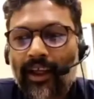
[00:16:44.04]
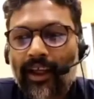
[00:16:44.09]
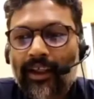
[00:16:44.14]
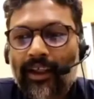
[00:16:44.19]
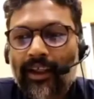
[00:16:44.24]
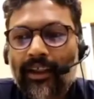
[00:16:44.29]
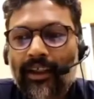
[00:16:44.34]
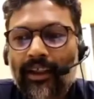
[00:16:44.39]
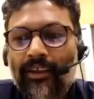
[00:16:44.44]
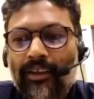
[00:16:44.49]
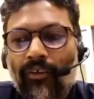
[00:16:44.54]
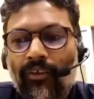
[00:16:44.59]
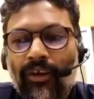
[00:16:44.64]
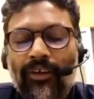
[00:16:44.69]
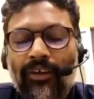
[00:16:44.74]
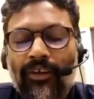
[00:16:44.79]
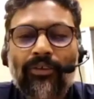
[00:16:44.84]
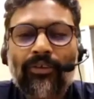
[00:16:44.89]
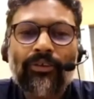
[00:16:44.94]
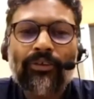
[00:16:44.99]
What we
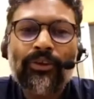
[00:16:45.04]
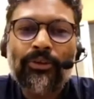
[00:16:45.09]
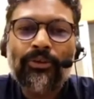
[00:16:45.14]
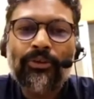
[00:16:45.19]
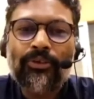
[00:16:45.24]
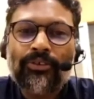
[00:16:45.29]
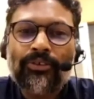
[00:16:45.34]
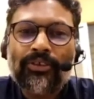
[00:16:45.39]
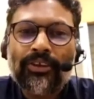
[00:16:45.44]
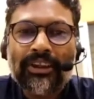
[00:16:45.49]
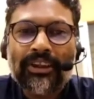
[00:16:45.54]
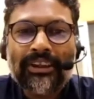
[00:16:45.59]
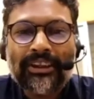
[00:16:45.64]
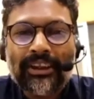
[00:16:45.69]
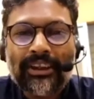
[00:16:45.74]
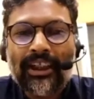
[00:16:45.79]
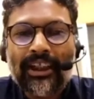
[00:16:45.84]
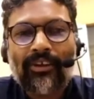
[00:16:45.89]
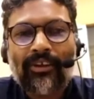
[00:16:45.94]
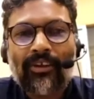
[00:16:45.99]
do, DCR
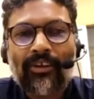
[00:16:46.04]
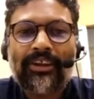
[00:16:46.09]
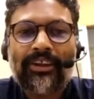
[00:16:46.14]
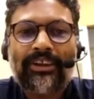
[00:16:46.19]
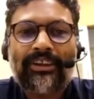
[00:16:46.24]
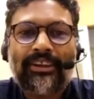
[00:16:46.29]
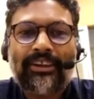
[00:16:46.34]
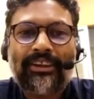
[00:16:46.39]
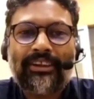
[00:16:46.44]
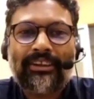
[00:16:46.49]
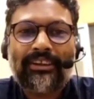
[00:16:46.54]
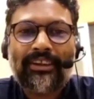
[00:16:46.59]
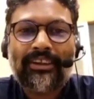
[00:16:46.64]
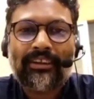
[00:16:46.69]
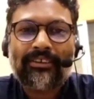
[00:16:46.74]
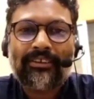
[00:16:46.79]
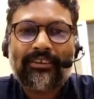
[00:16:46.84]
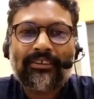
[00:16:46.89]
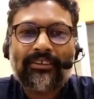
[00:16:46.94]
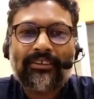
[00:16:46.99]
or DCT surgeon?